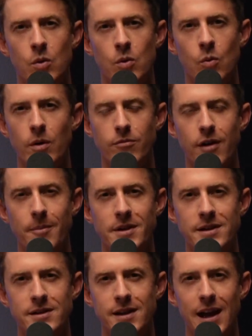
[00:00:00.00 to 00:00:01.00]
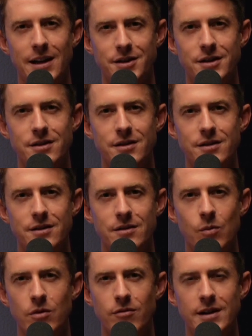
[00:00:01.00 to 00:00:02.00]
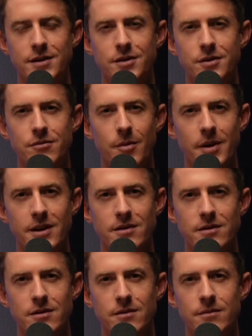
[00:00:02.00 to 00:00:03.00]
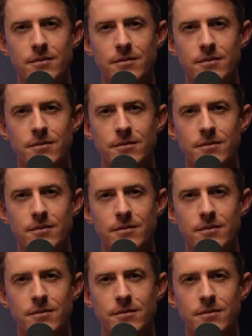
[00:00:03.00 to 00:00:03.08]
What remnants and ashes, what residue remains?